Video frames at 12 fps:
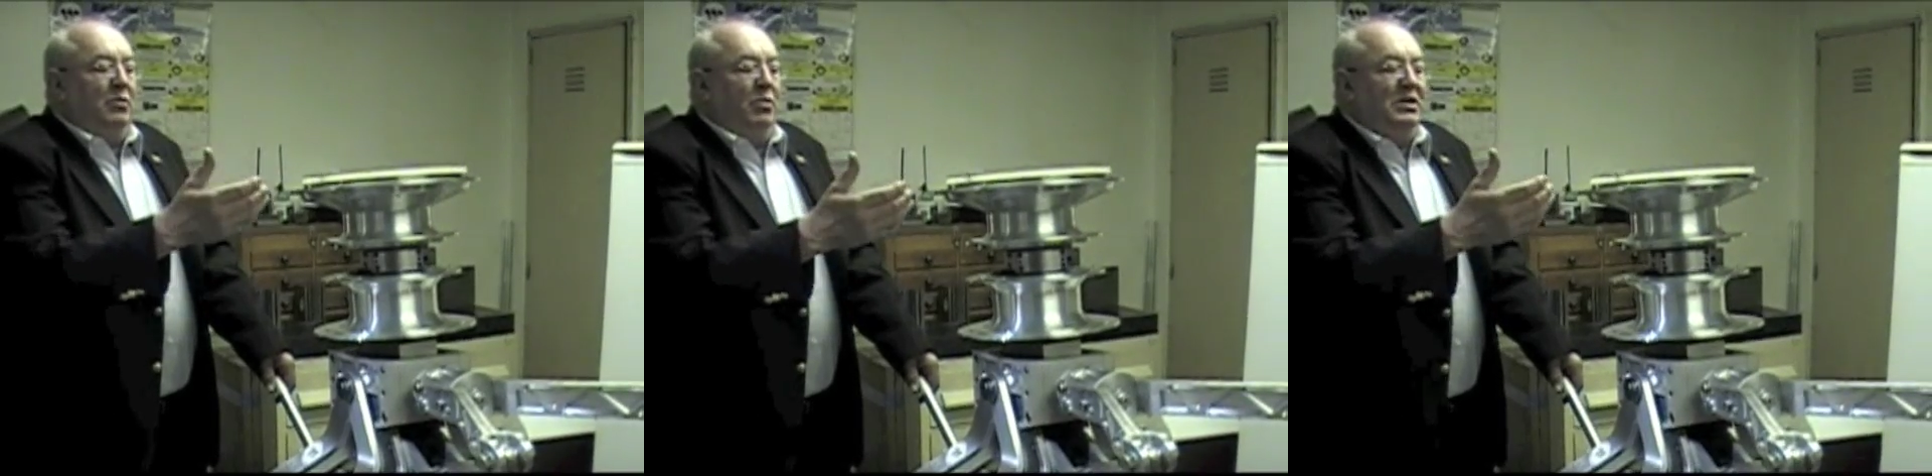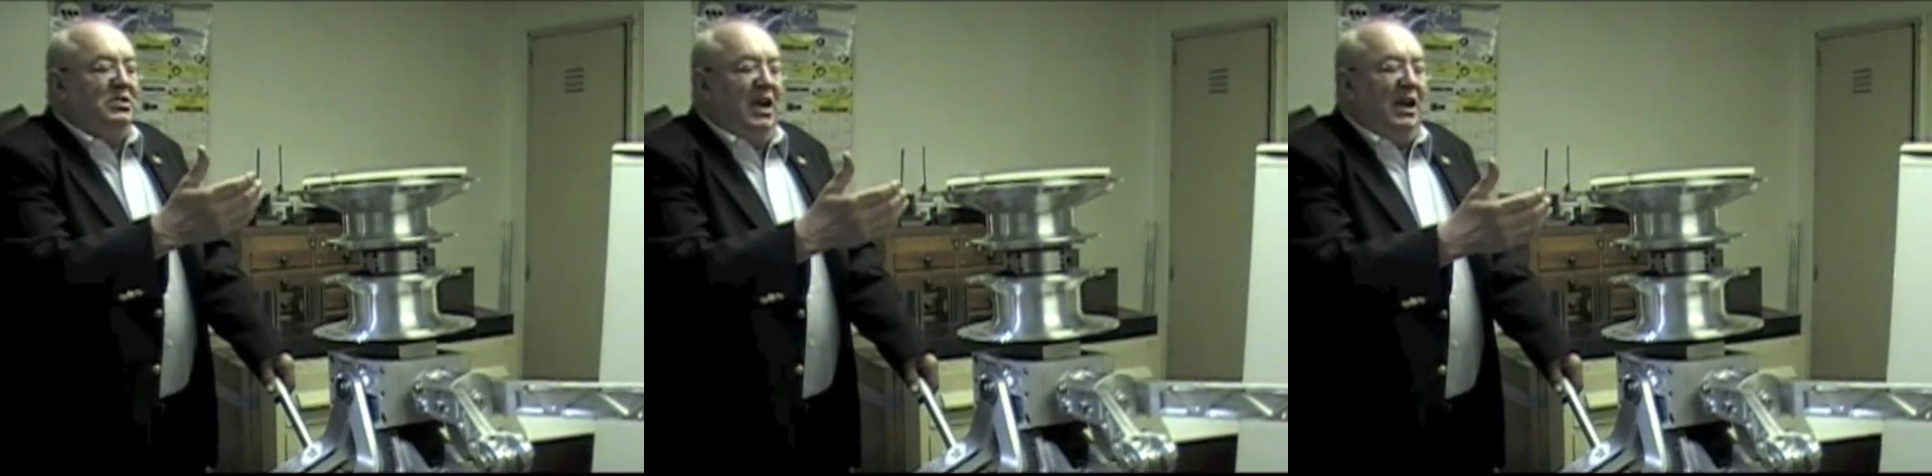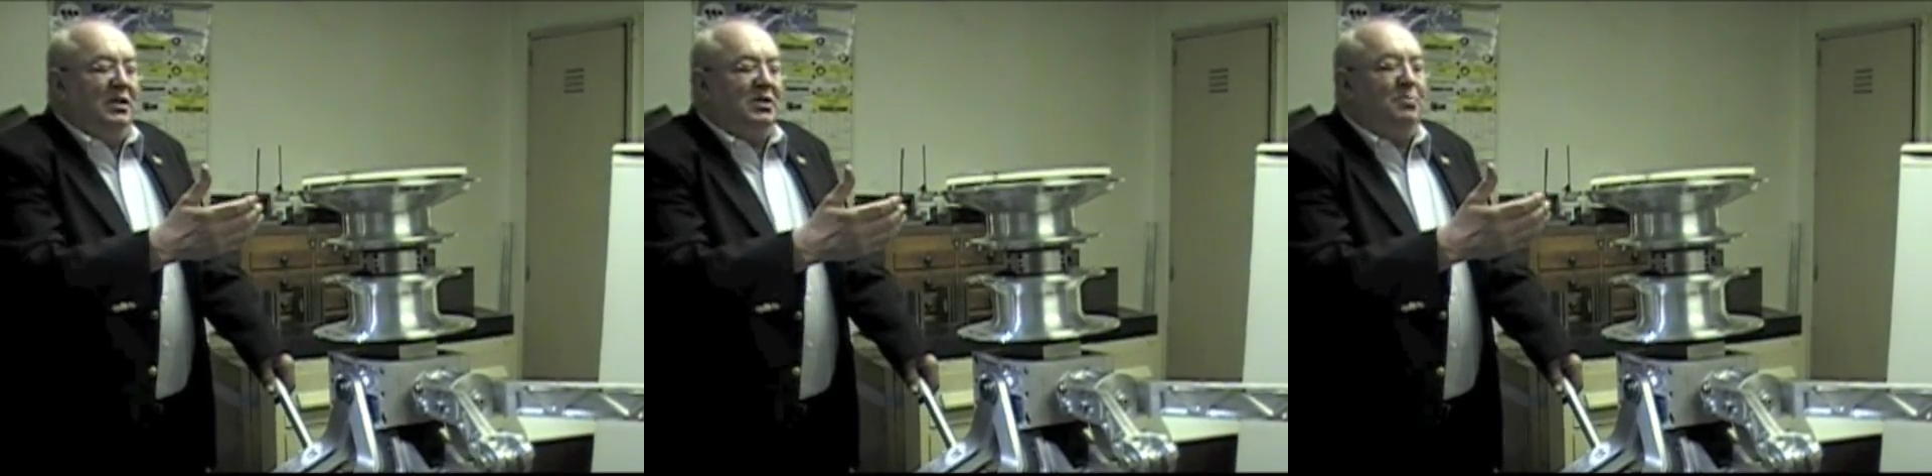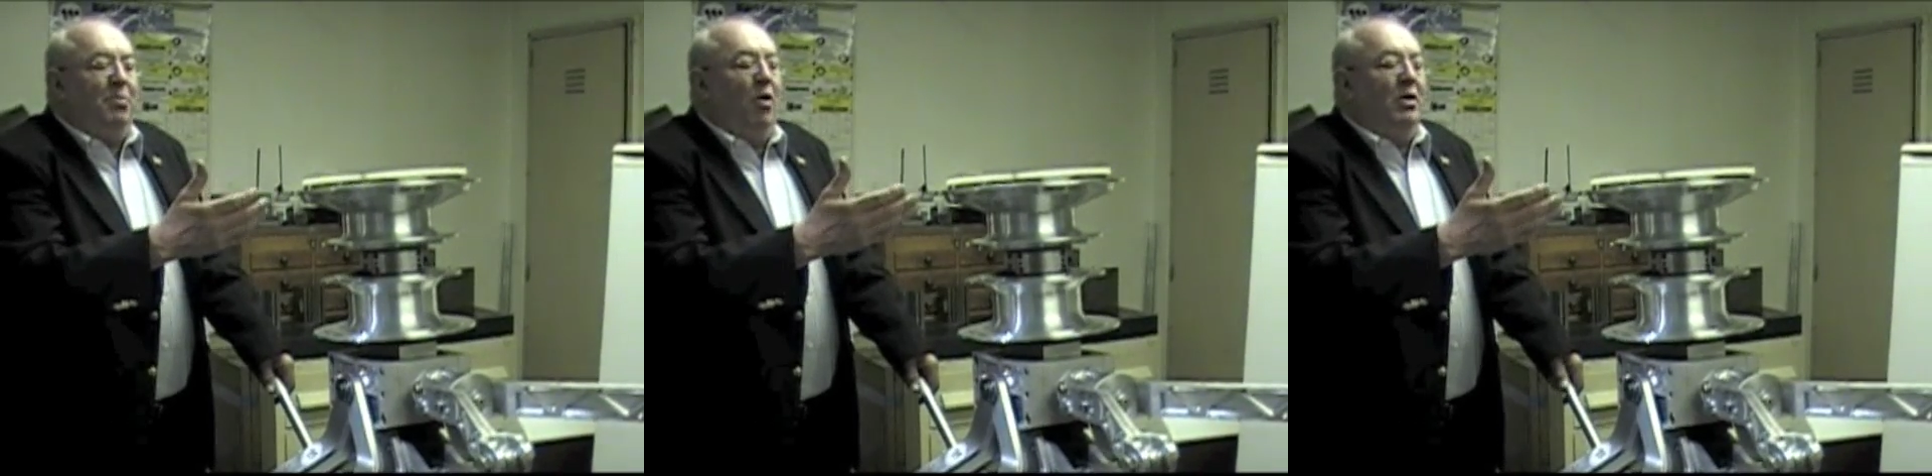we see in
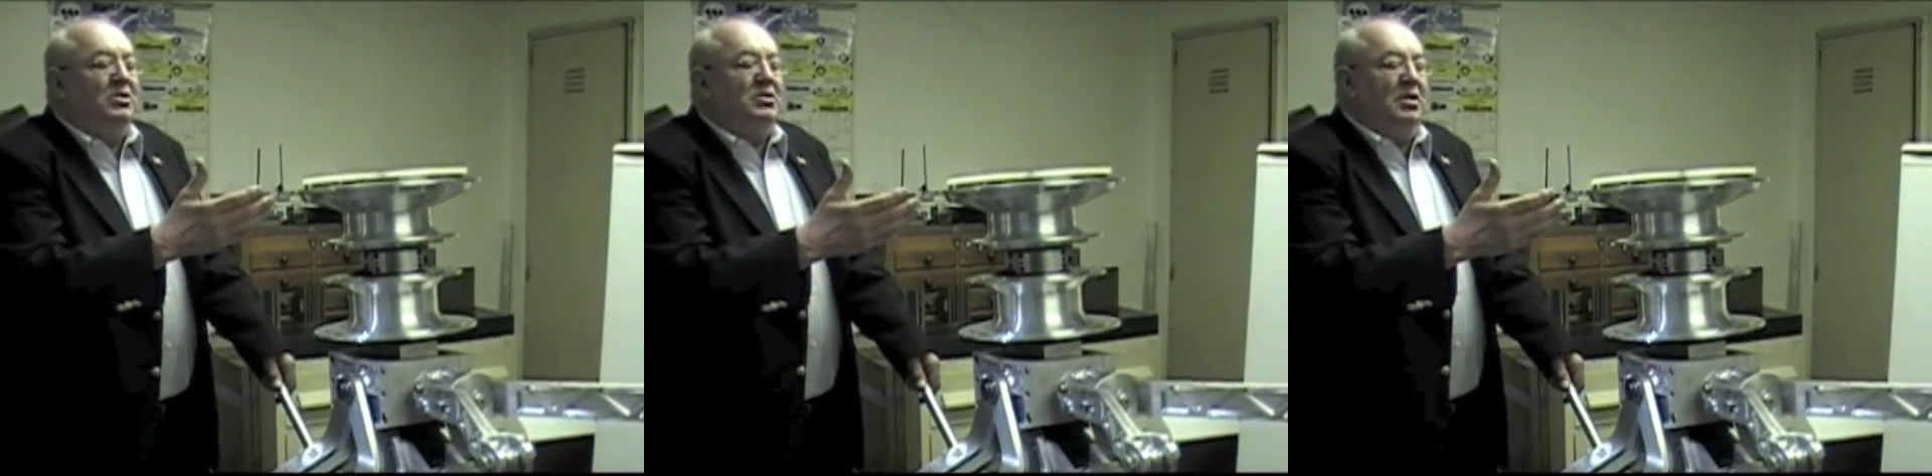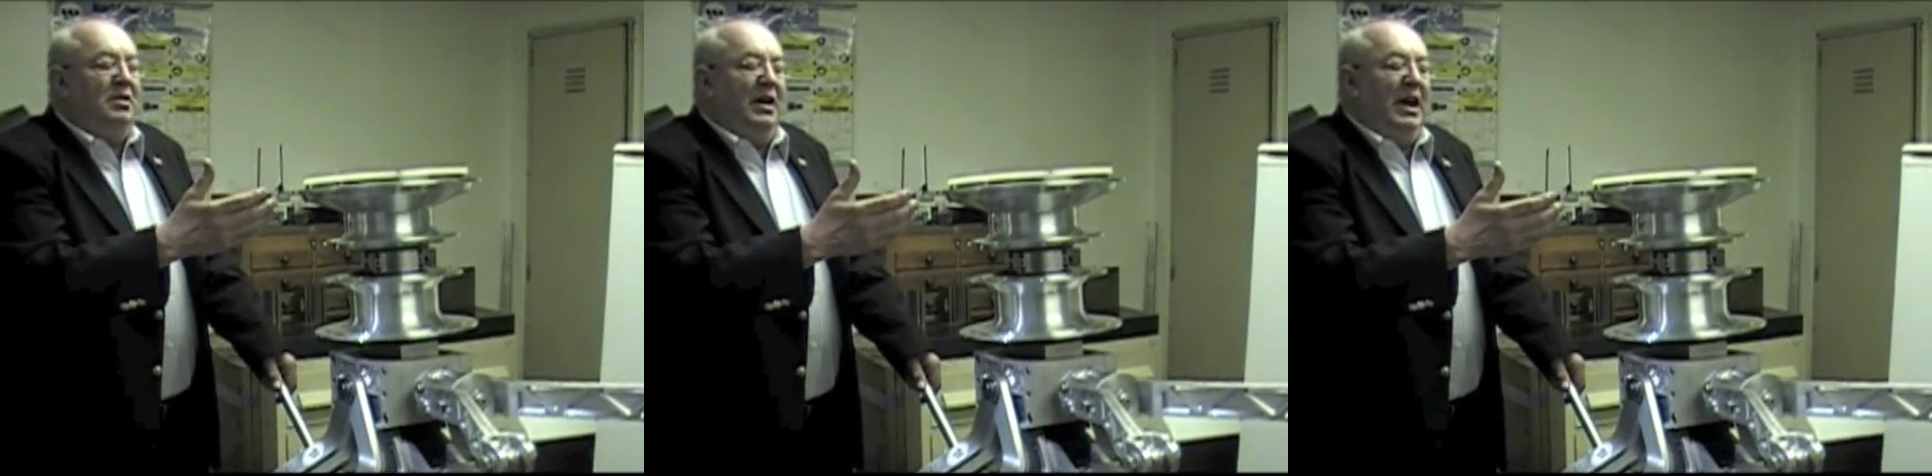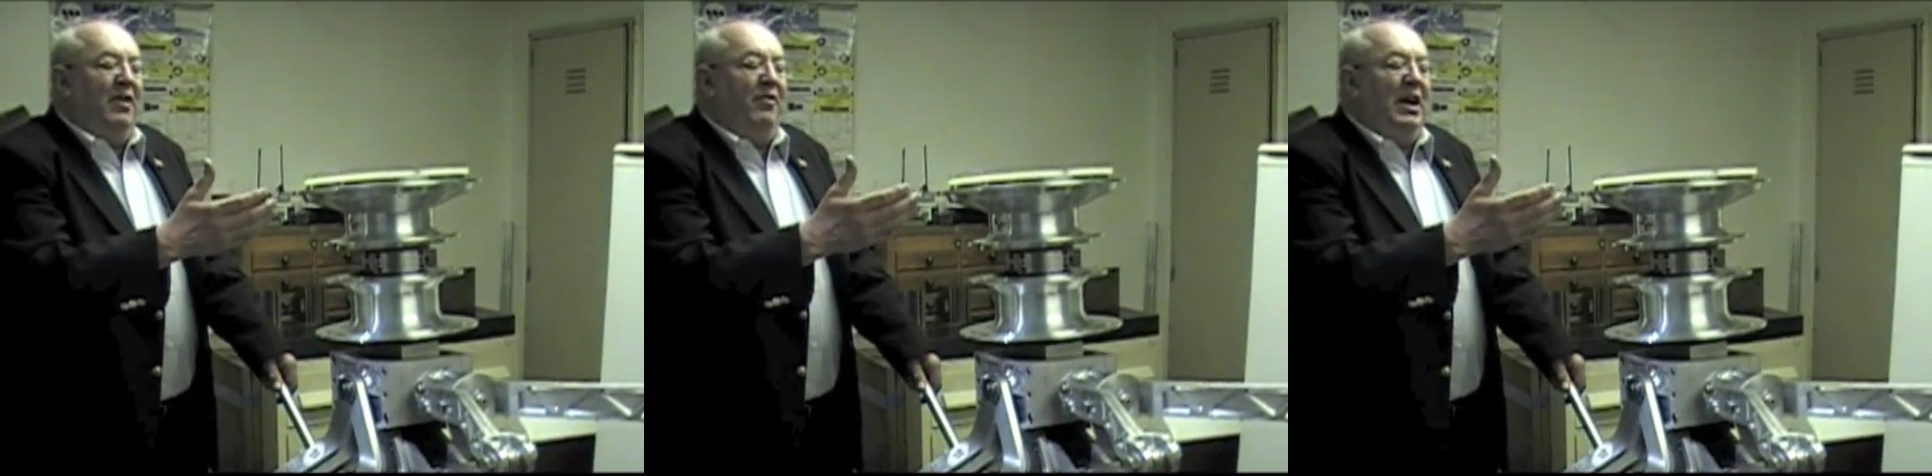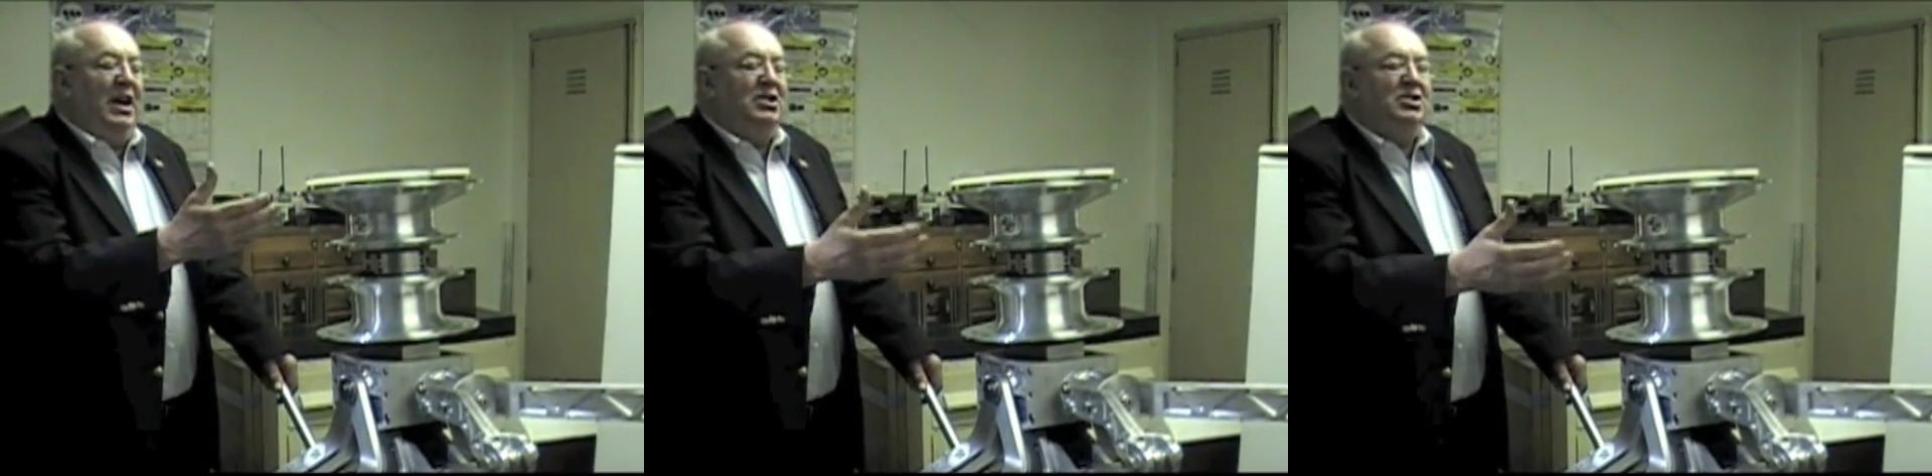sports
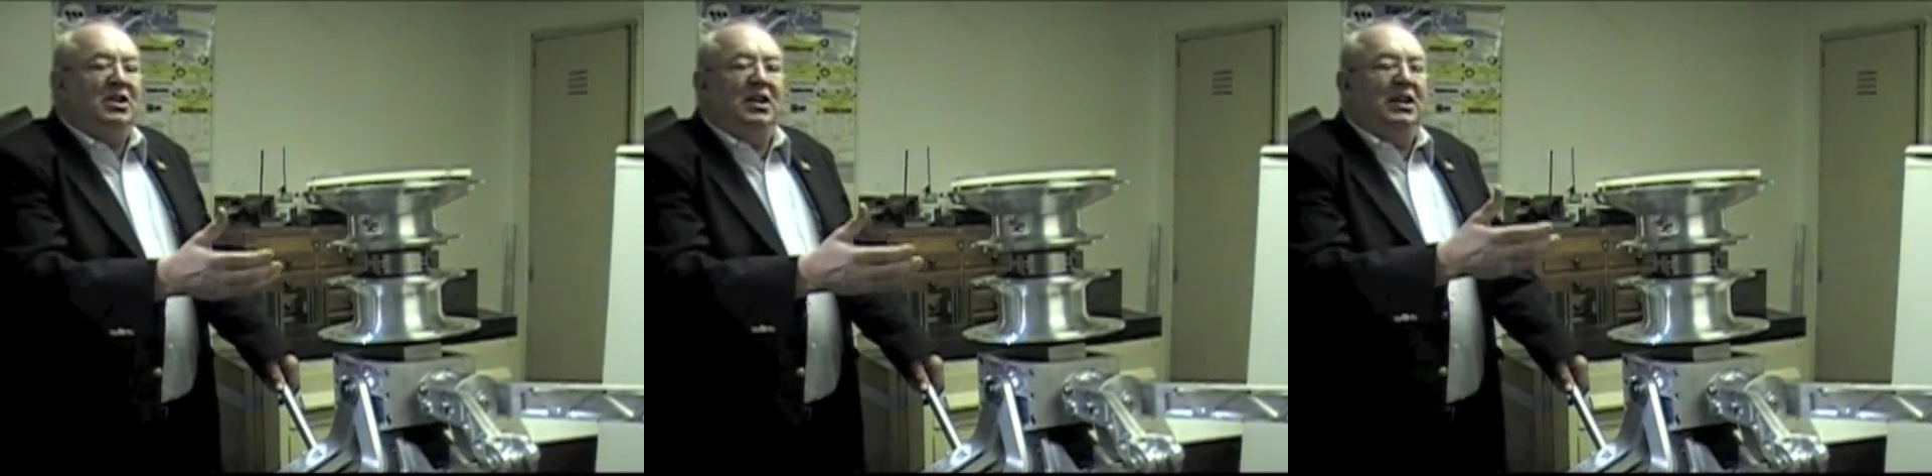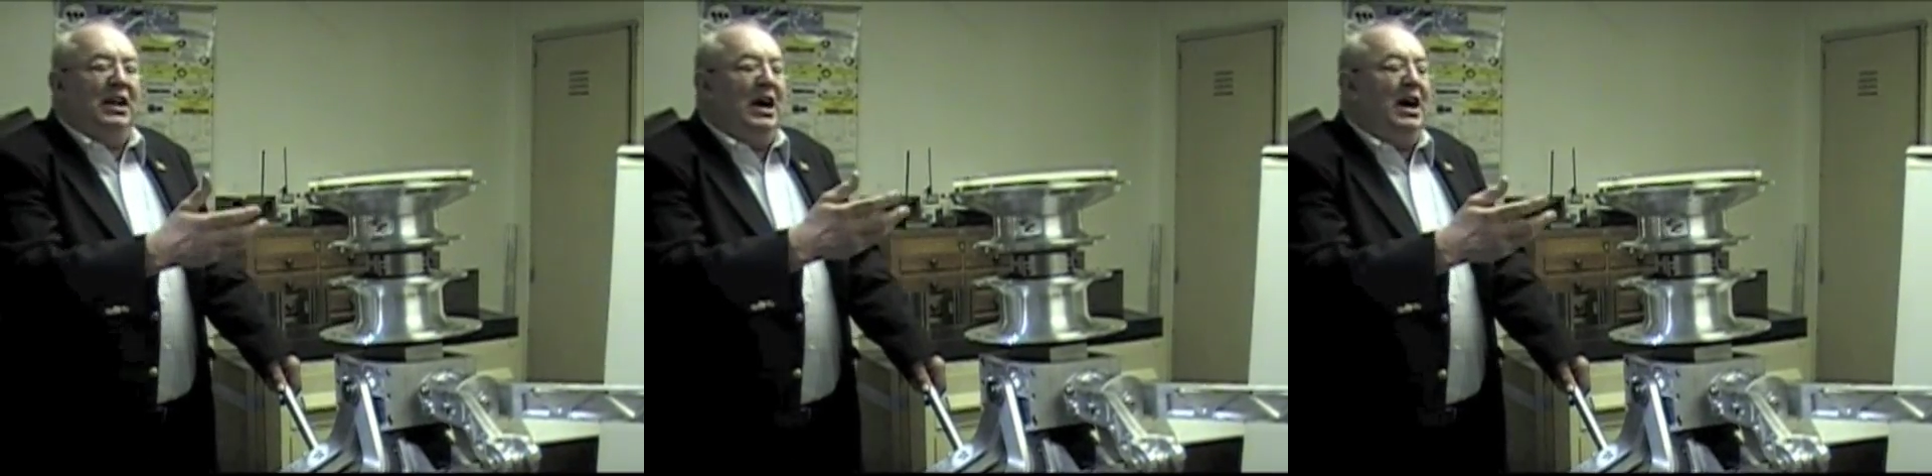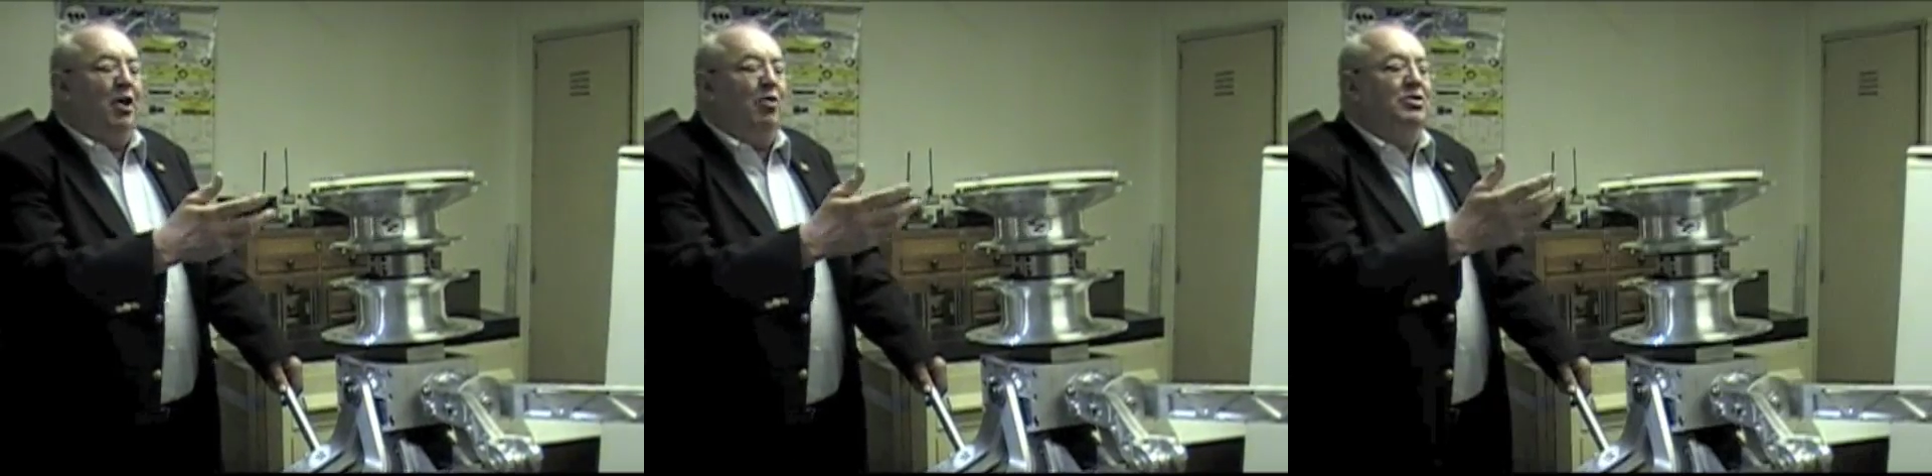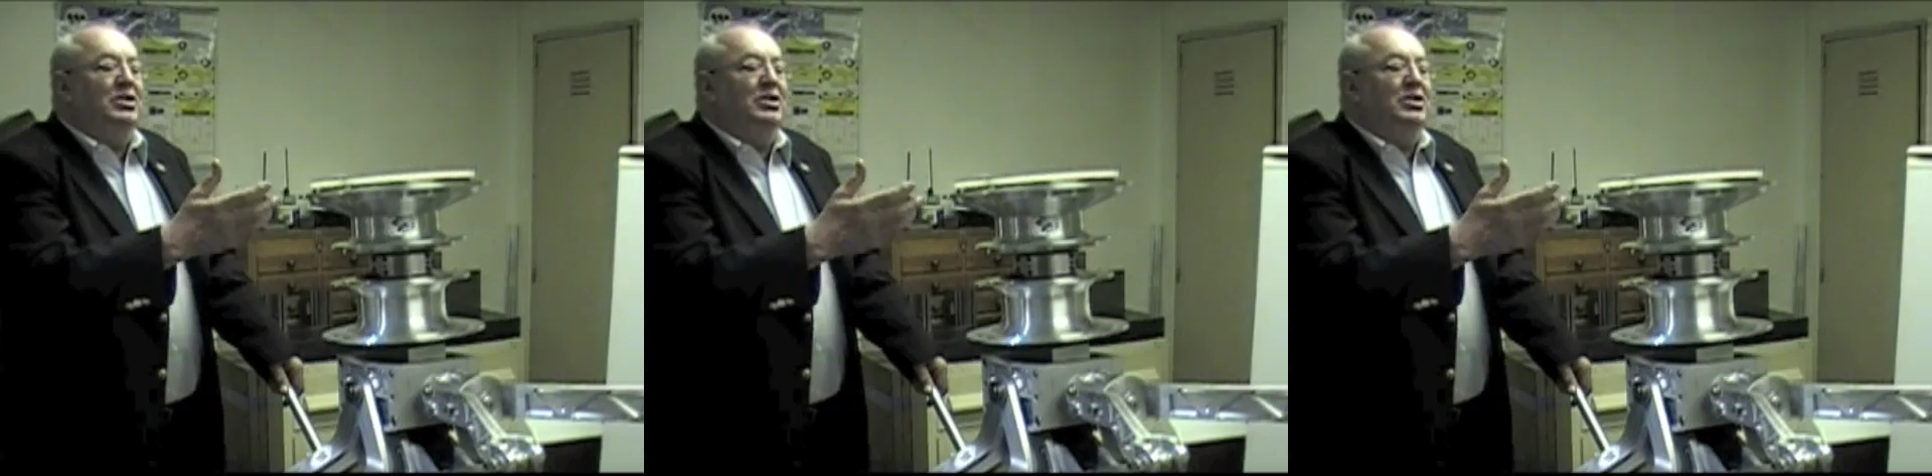aviation in the auto